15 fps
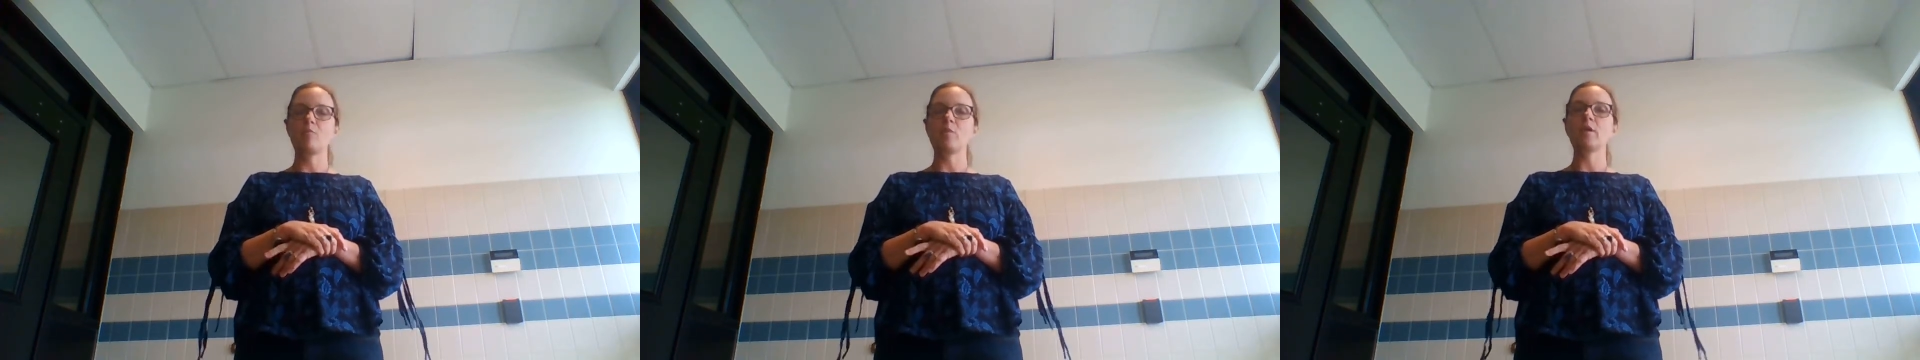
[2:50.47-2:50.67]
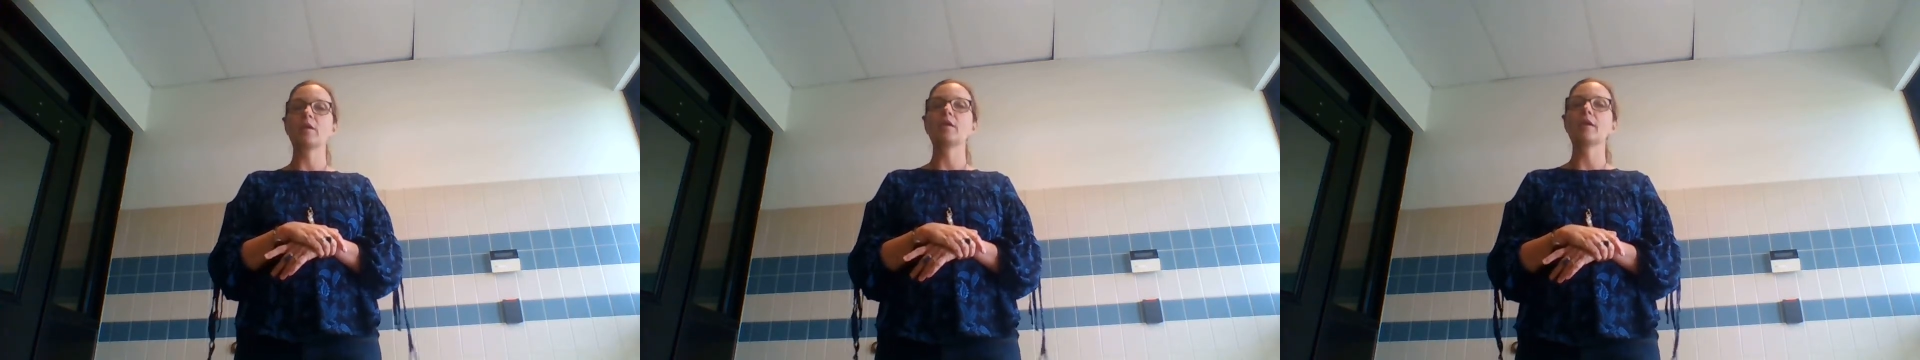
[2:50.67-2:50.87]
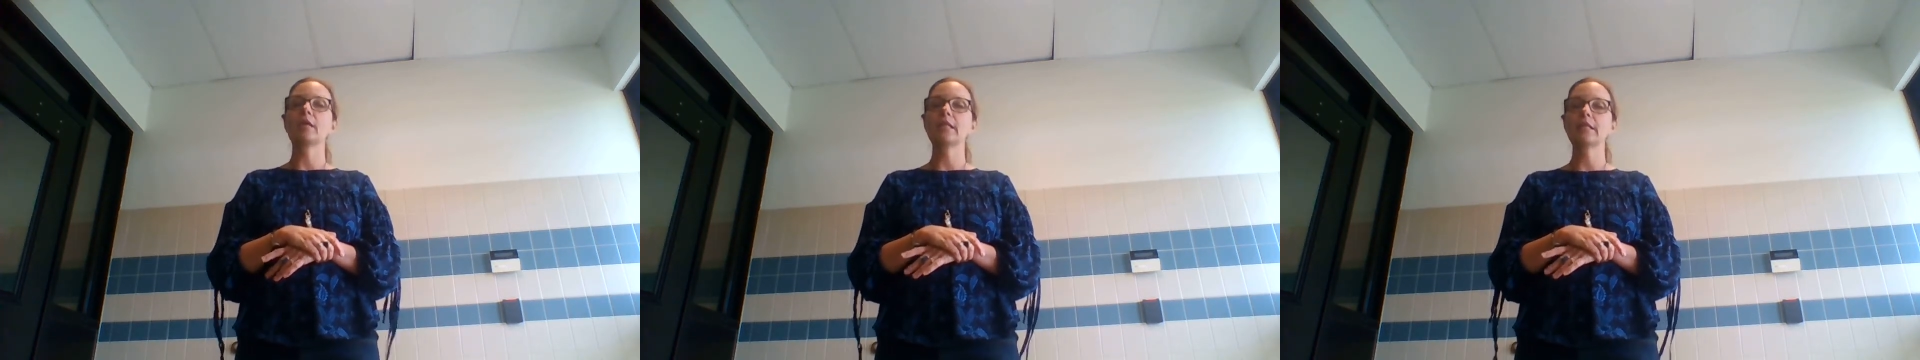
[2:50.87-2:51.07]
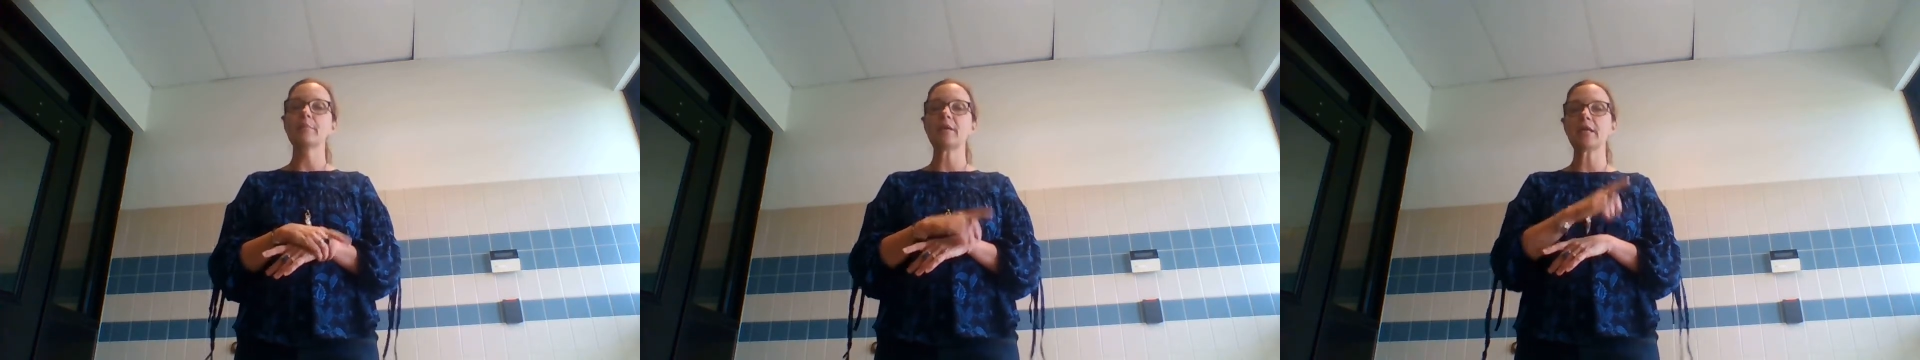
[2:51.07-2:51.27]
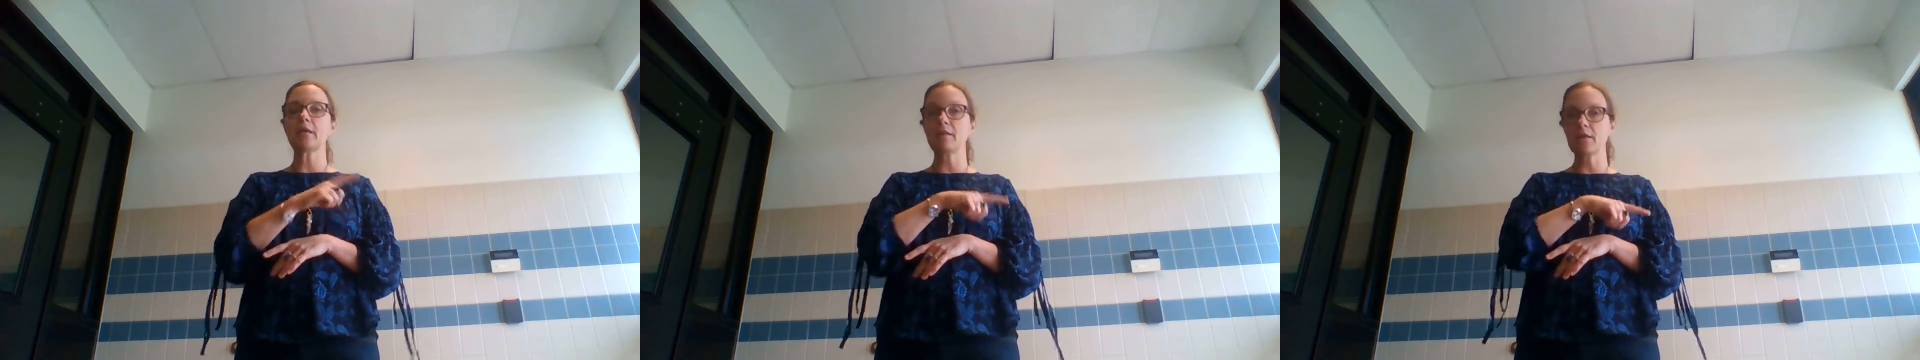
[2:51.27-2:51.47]
At the
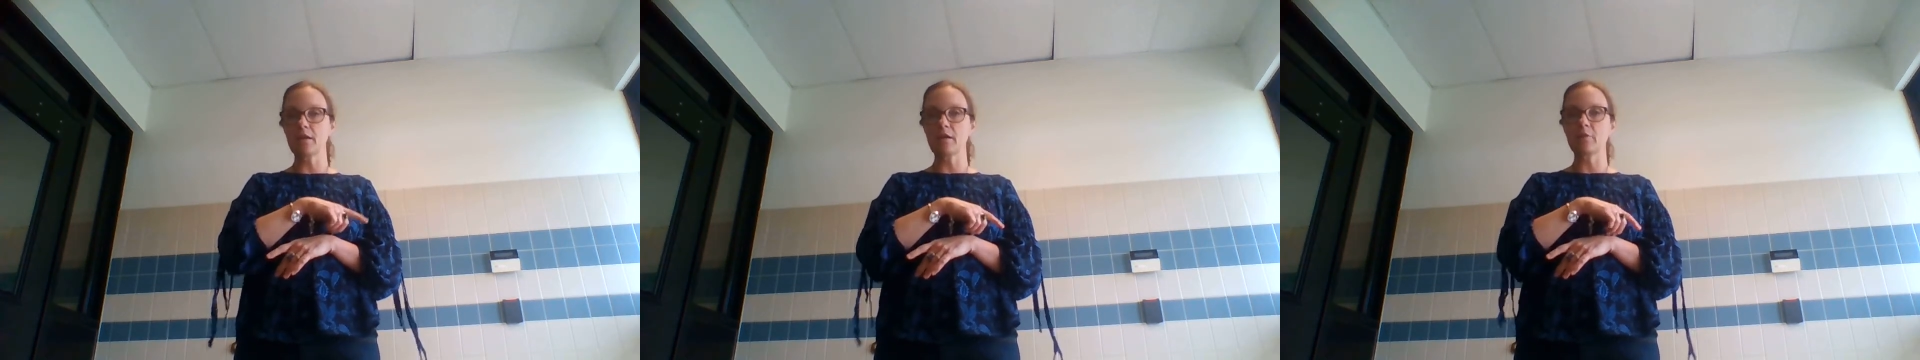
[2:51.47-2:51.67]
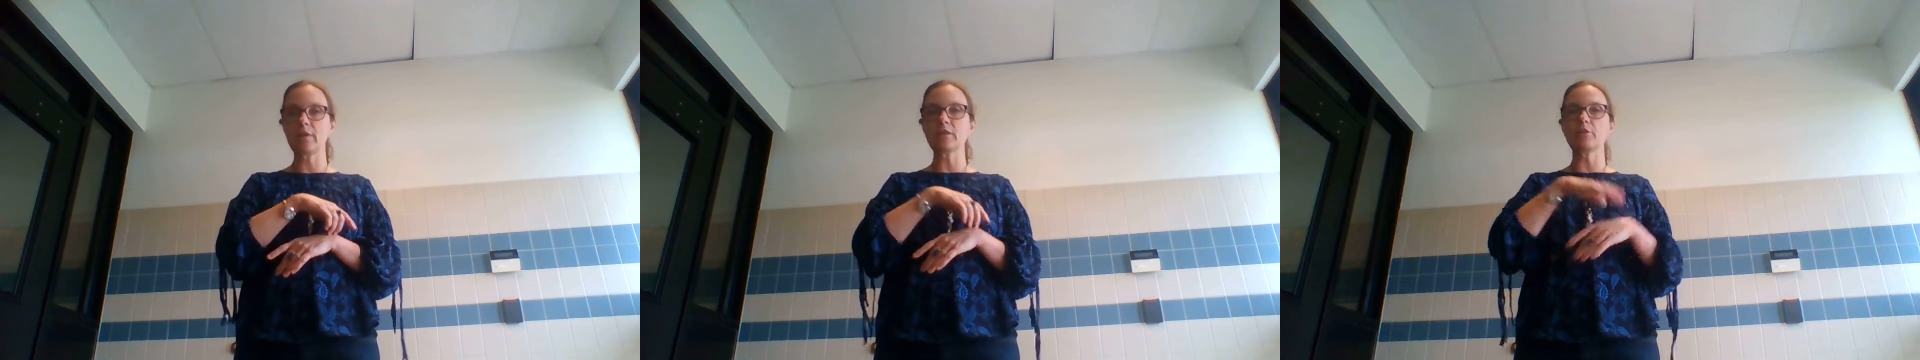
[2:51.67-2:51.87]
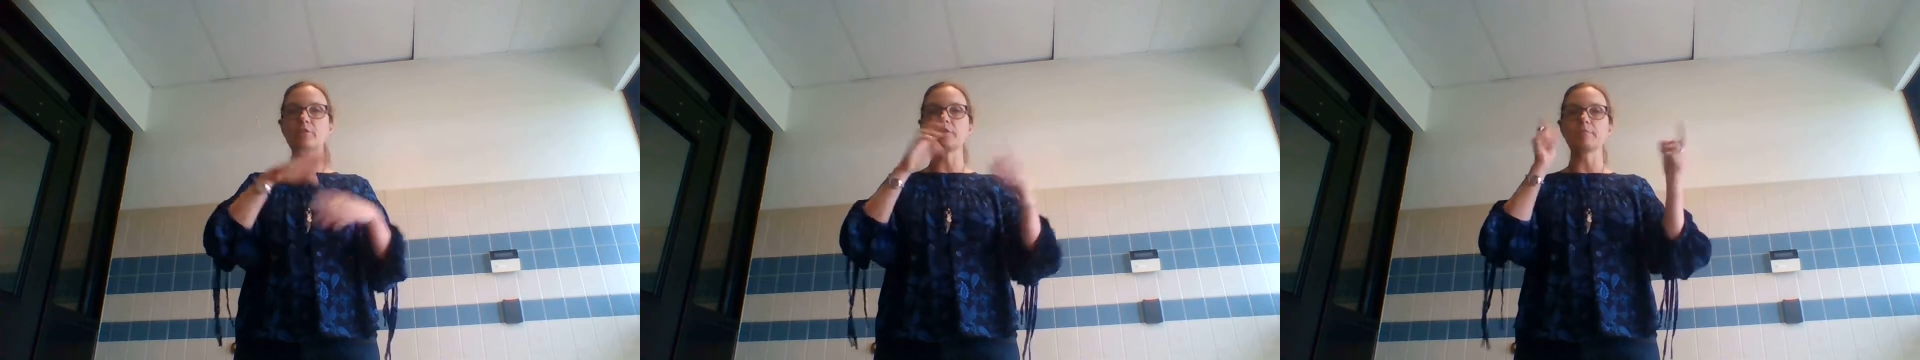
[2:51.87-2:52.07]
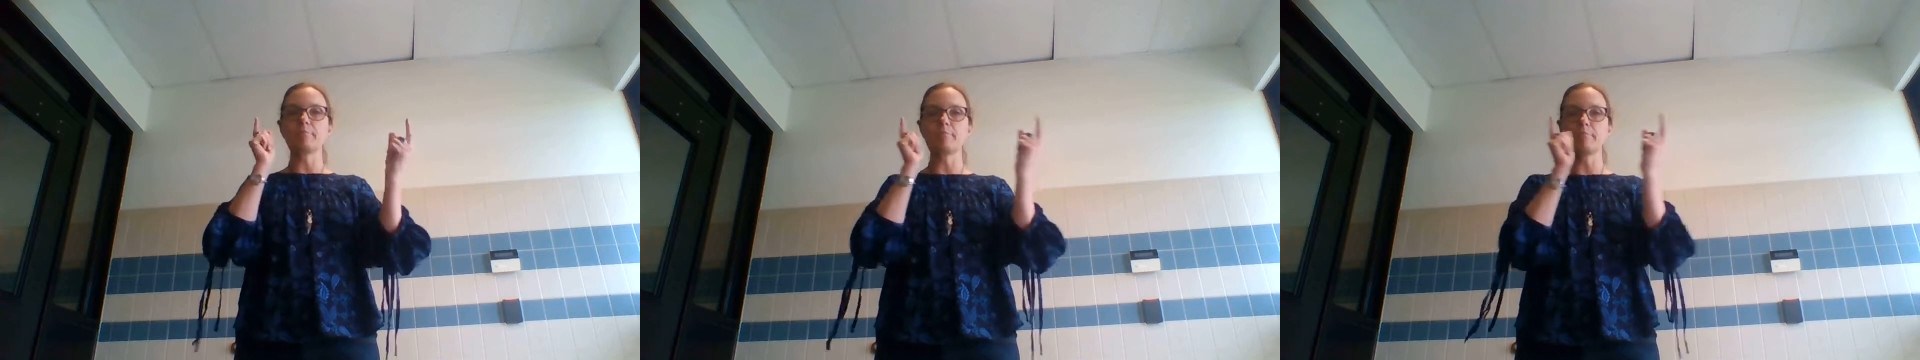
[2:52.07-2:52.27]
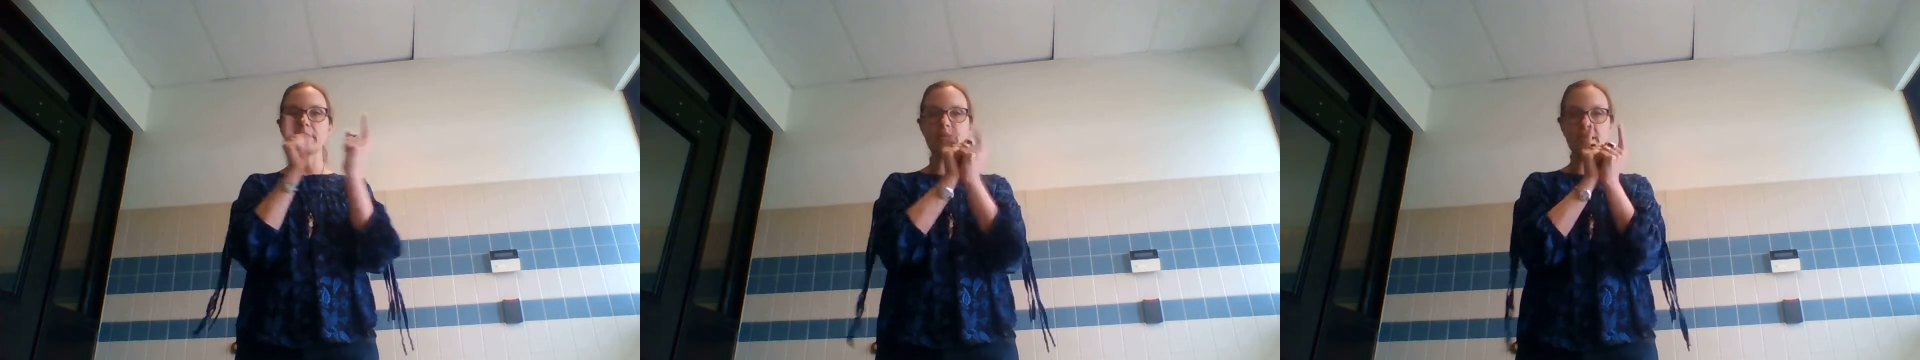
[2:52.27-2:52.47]
beginning of the year, we
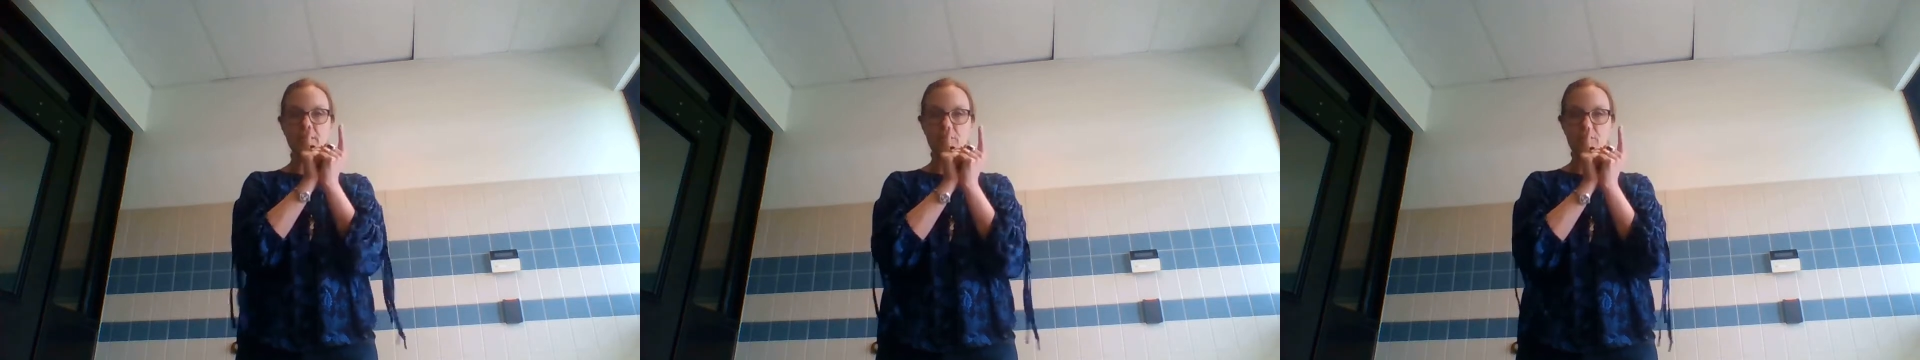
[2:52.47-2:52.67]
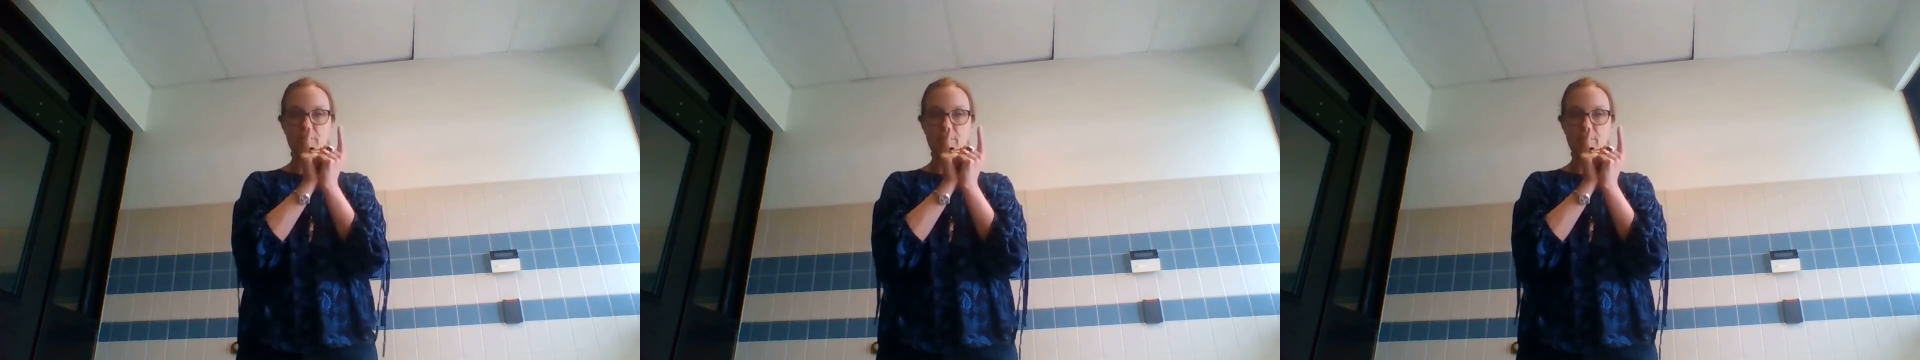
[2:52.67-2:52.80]
learned meet.